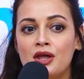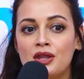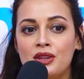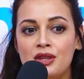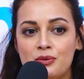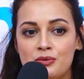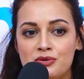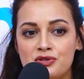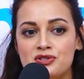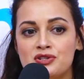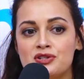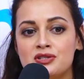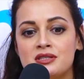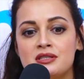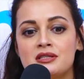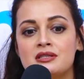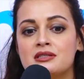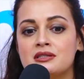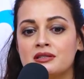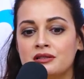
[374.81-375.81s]
there was just
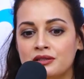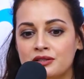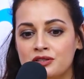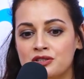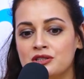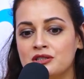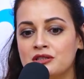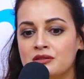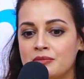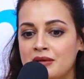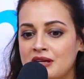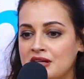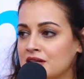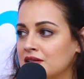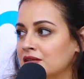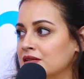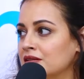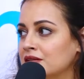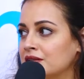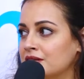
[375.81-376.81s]
this urgent
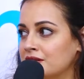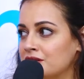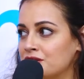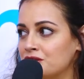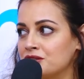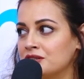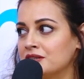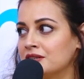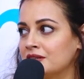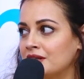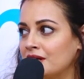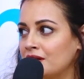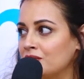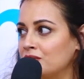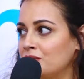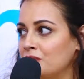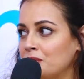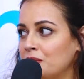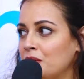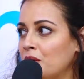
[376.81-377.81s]
medical condition that
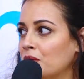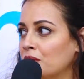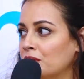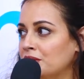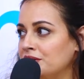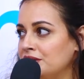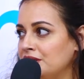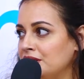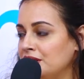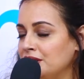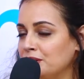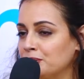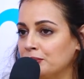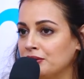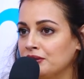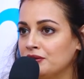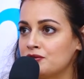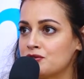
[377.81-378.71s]
we were all dealing with.